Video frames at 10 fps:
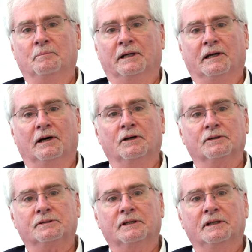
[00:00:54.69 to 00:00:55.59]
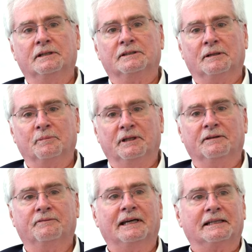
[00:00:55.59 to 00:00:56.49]
because some of the
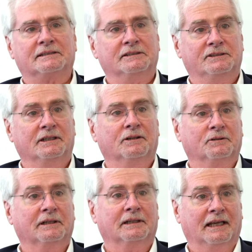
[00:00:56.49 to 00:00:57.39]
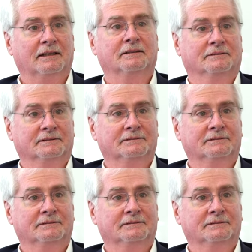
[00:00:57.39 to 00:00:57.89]
effects in children can